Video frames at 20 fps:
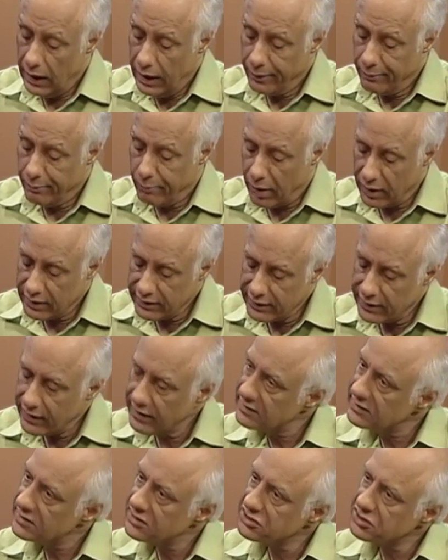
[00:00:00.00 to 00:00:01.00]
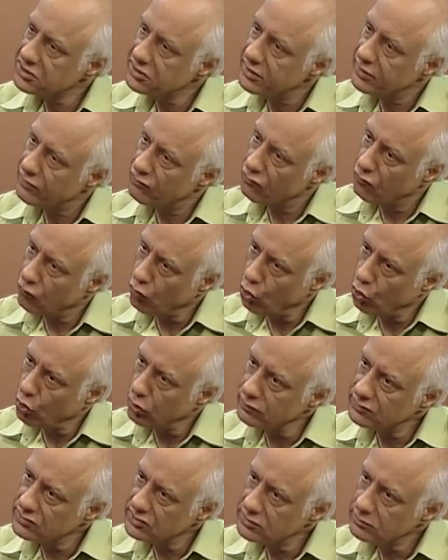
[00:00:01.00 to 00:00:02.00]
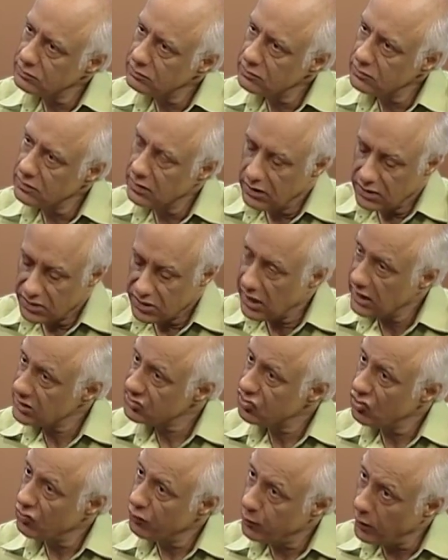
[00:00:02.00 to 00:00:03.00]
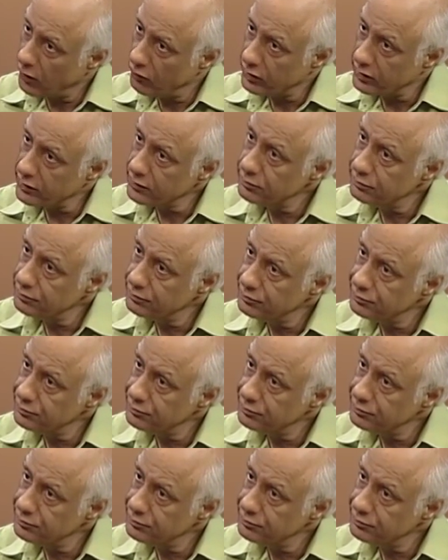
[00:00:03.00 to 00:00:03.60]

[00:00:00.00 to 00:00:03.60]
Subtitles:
And mandalization involves transfer of power